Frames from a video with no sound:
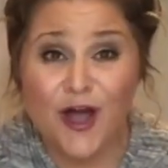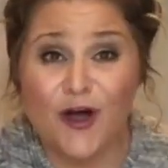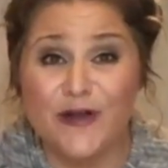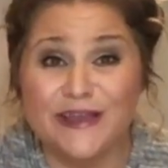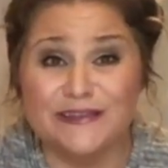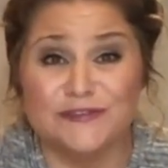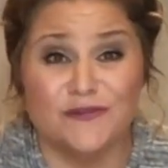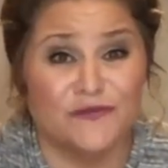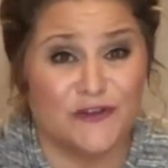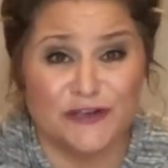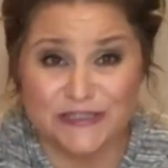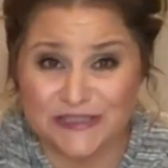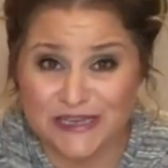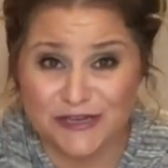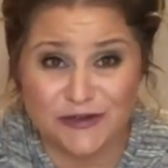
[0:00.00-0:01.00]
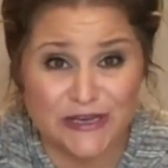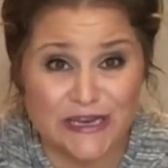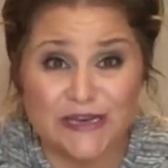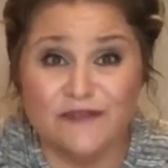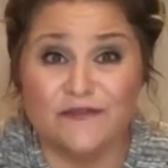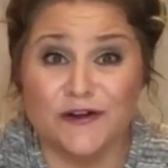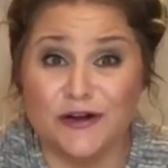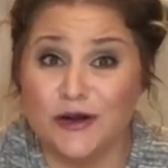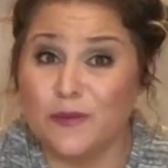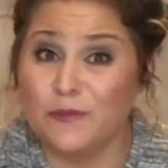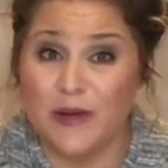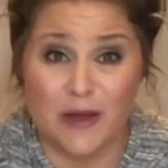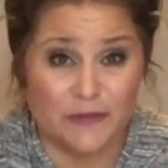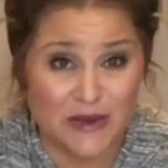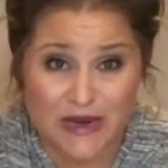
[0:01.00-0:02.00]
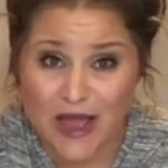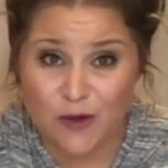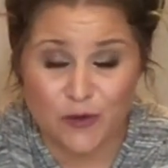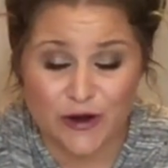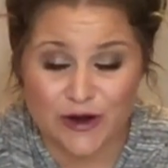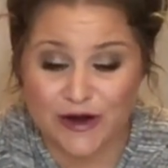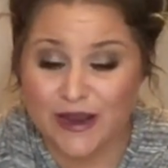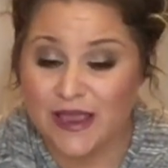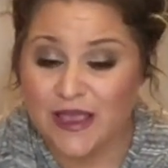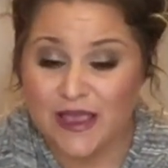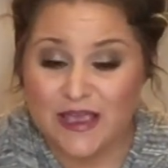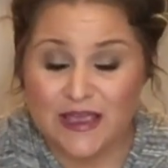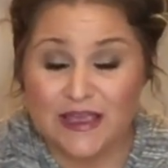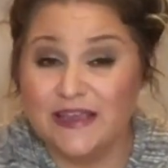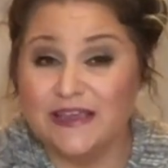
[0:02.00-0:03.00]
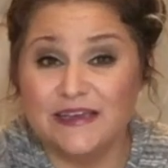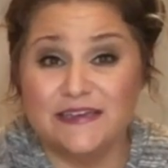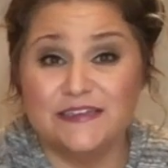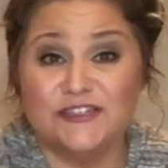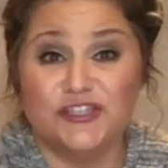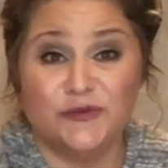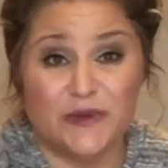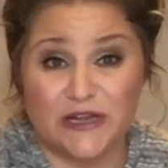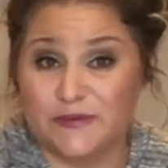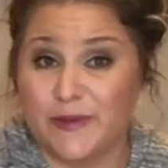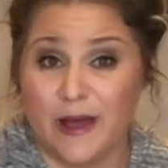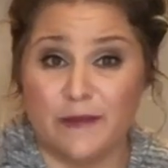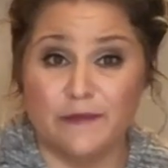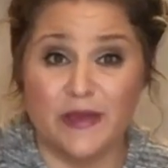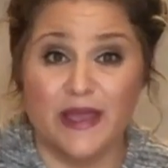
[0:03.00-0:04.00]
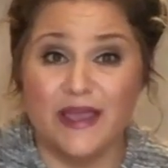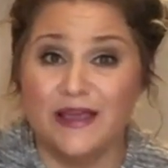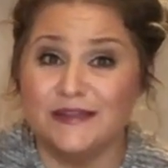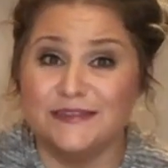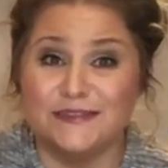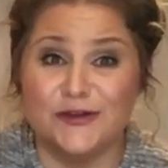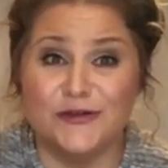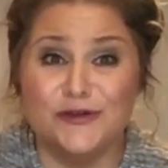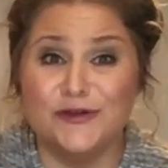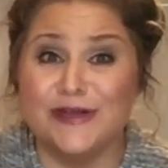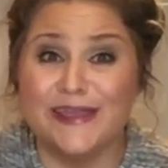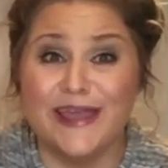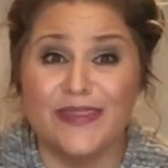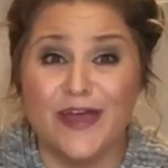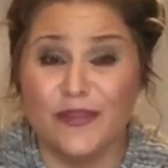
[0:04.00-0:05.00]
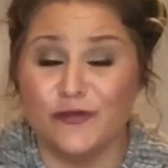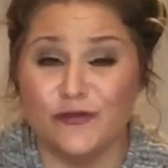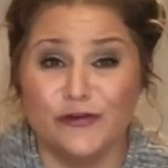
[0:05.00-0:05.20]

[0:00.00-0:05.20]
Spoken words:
Okay, so first thing you need for pumping at work is your breast pump. And so you can get that